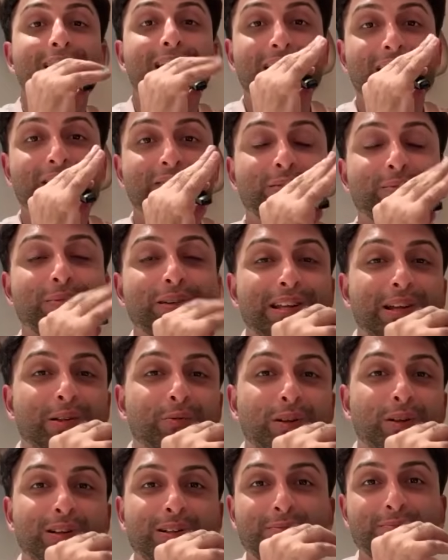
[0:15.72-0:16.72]
Hey, everybody,
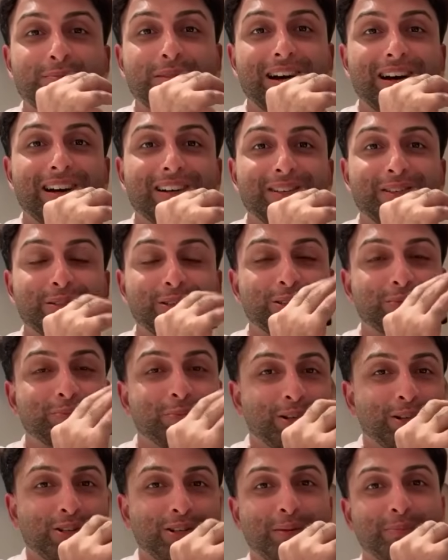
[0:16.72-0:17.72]
and welcome back to a
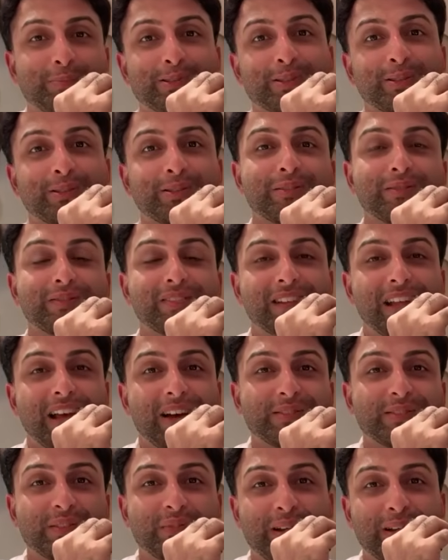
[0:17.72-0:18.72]
special episode of the
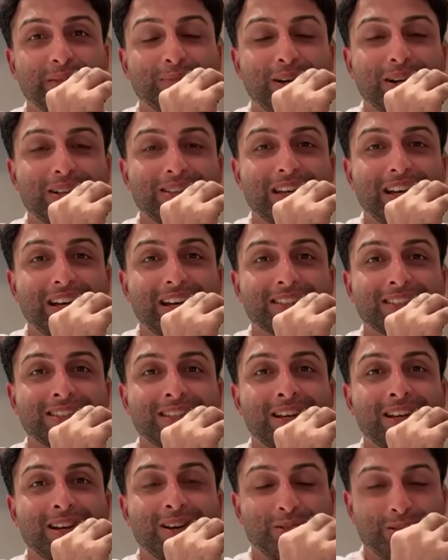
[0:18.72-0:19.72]
Navs Effect podcast
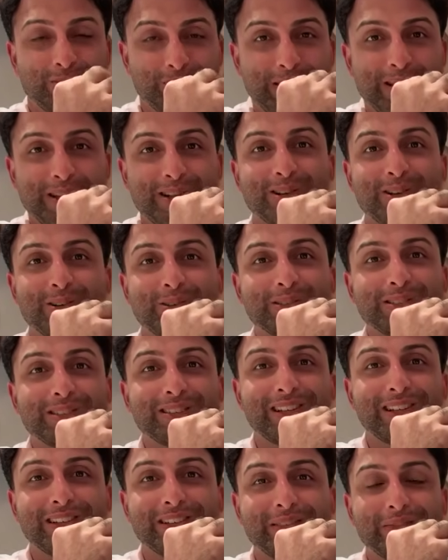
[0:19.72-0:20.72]
with me, your
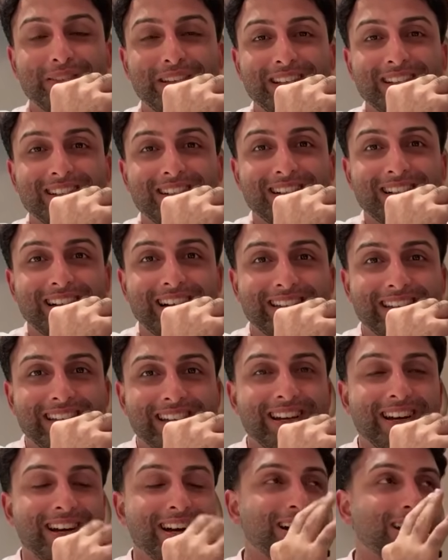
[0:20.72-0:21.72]
host, Naveen
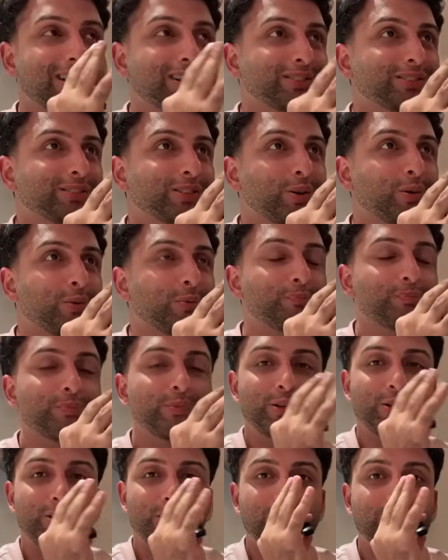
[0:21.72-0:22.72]
Ganglani. So,
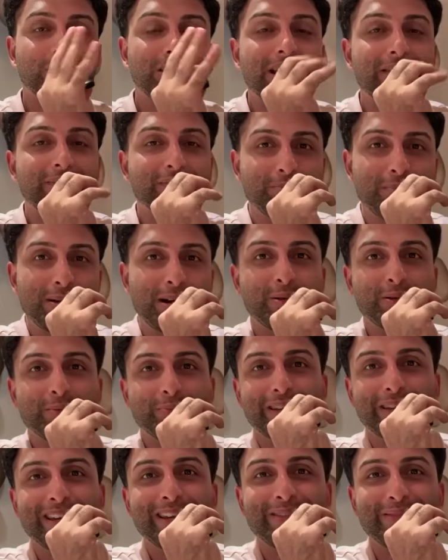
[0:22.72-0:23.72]
you're going to have to bear with
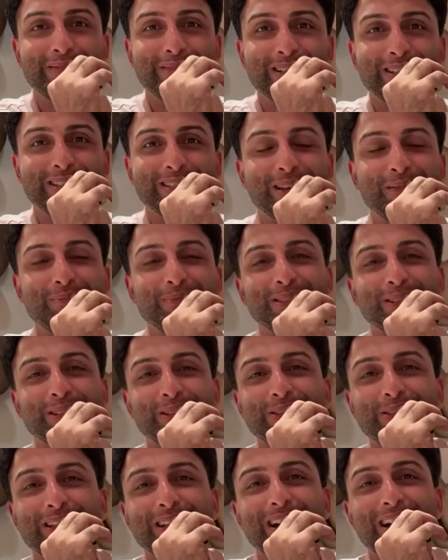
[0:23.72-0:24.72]
me for this
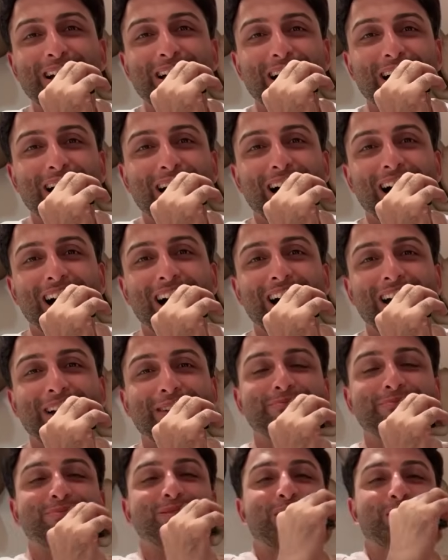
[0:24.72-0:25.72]
episode.
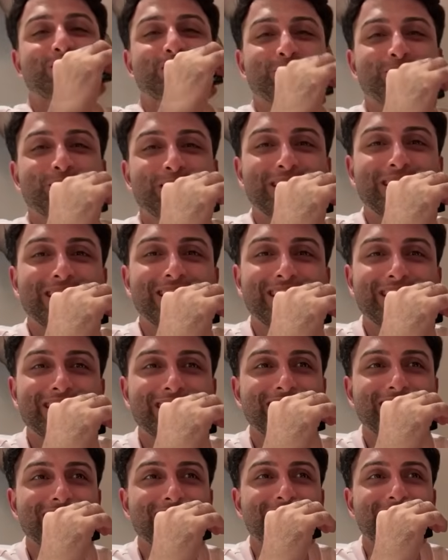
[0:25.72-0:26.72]
I
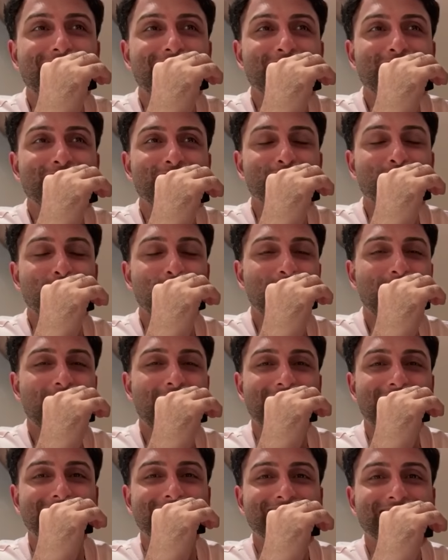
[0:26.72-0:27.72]
probably look more
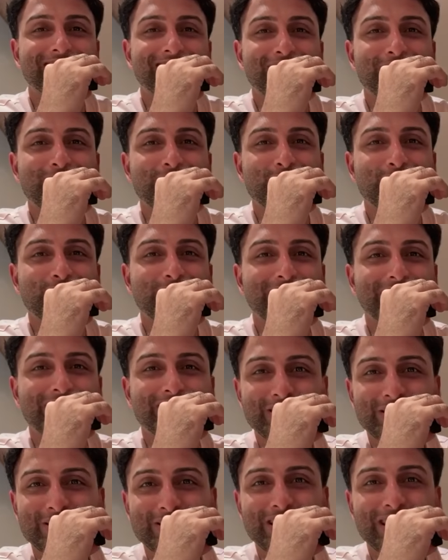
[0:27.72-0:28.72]
haggard than I usually
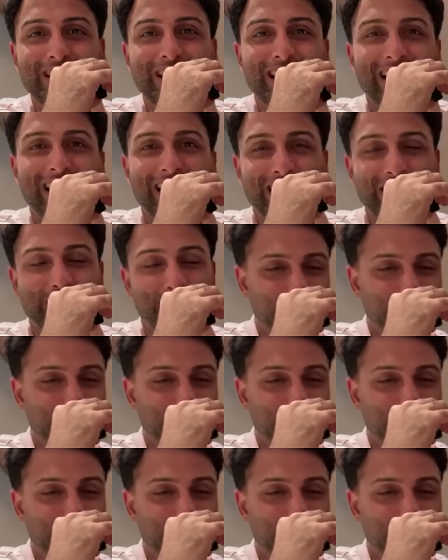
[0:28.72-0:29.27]
do, and I